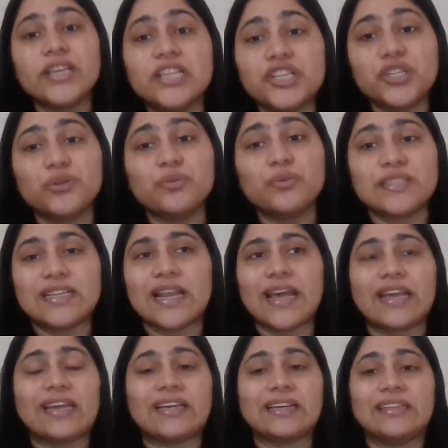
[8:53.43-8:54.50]
issues
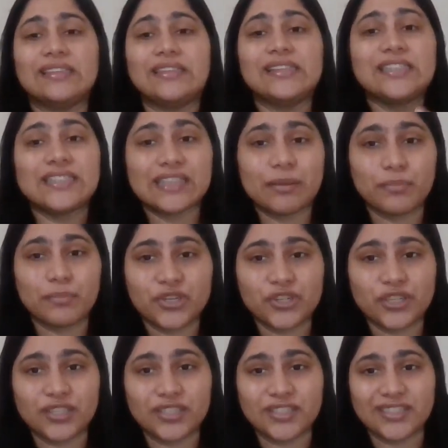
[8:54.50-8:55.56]
like late
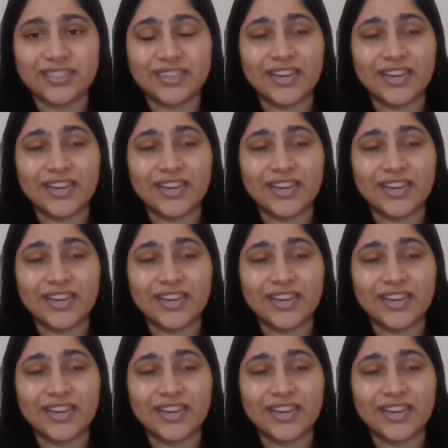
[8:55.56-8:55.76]
submissions,